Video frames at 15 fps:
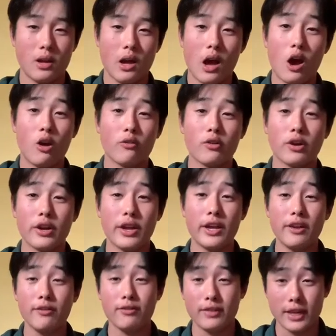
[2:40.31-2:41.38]
However,
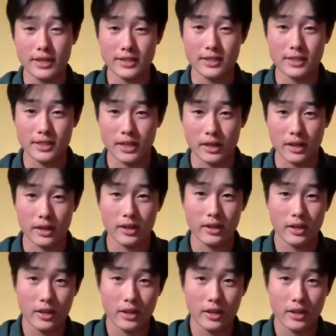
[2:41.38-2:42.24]
if necessary,